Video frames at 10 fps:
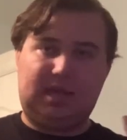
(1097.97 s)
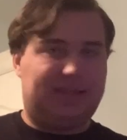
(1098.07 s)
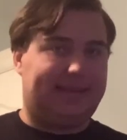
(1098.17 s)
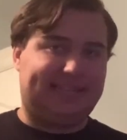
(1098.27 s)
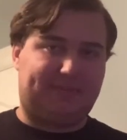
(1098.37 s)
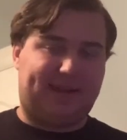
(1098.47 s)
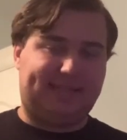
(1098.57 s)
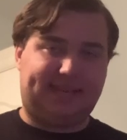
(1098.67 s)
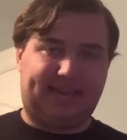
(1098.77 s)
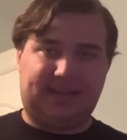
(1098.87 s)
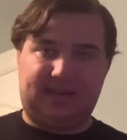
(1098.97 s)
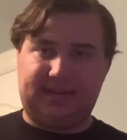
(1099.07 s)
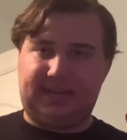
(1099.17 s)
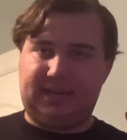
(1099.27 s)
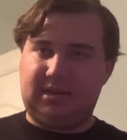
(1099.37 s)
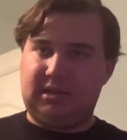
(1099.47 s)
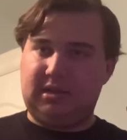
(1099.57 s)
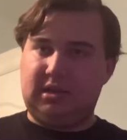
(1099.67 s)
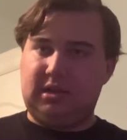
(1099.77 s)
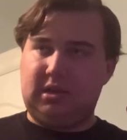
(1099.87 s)
That's my take on it.
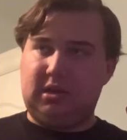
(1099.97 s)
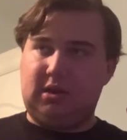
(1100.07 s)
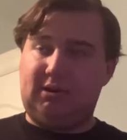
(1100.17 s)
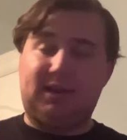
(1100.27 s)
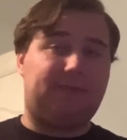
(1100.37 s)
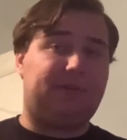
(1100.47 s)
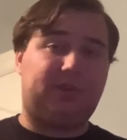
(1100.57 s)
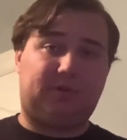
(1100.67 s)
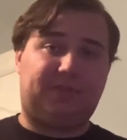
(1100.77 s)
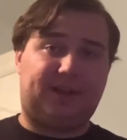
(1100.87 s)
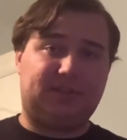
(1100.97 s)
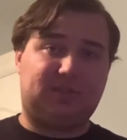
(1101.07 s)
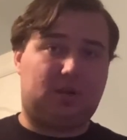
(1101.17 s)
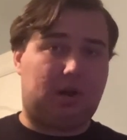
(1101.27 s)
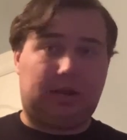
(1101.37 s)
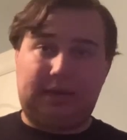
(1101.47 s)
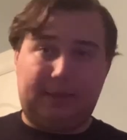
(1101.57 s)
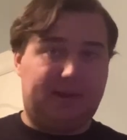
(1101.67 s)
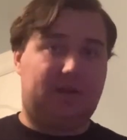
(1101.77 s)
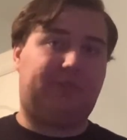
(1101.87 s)
Whatever your thoughts are, let
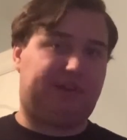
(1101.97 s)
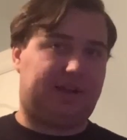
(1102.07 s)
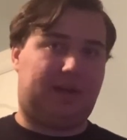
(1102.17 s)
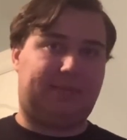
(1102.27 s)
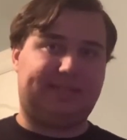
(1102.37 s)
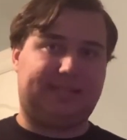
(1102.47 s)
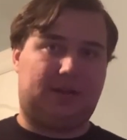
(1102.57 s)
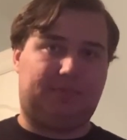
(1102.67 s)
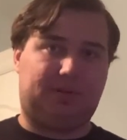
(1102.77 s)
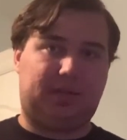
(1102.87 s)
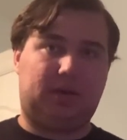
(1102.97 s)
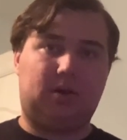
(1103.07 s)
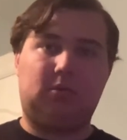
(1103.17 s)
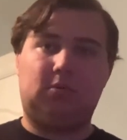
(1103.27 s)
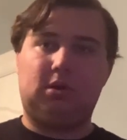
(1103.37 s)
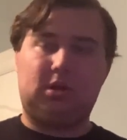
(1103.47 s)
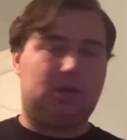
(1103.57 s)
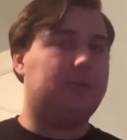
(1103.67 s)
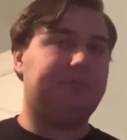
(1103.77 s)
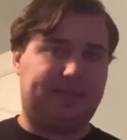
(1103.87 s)
me know in the comments down below.
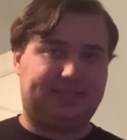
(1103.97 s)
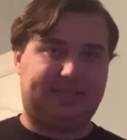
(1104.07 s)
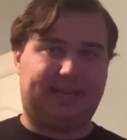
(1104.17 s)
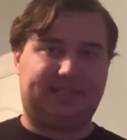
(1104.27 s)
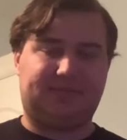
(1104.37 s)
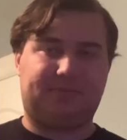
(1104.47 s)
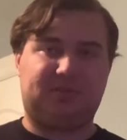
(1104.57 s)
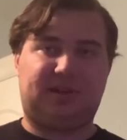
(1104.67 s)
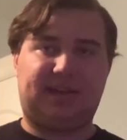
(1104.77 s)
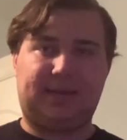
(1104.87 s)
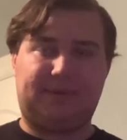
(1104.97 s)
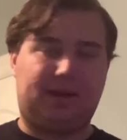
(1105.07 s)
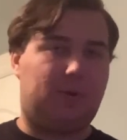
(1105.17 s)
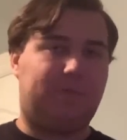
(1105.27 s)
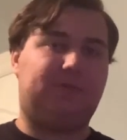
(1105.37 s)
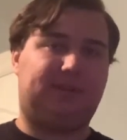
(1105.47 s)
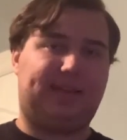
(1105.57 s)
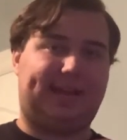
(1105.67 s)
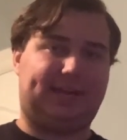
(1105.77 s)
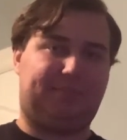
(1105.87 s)
Please like and subscribe, and hopefully
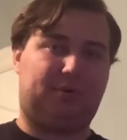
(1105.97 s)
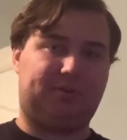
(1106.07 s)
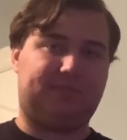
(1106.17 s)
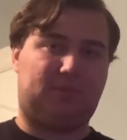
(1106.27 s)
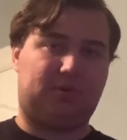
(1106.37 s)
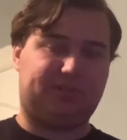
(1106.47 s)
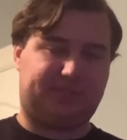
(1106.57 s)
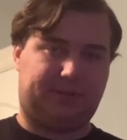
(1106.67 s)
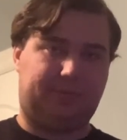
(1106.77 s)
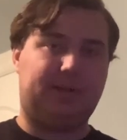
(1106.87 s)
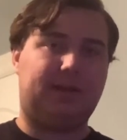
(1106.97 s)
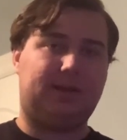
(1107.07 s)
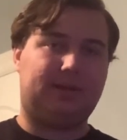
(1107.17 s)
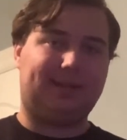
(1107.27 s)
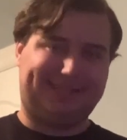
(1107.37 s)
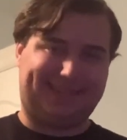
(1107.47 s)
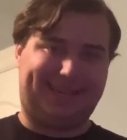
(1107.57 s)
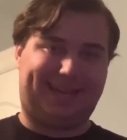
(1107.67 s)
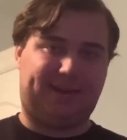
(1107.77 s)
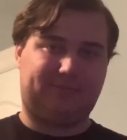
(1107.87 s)
I can post more soon.
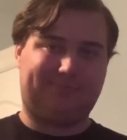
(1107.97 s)
Take care.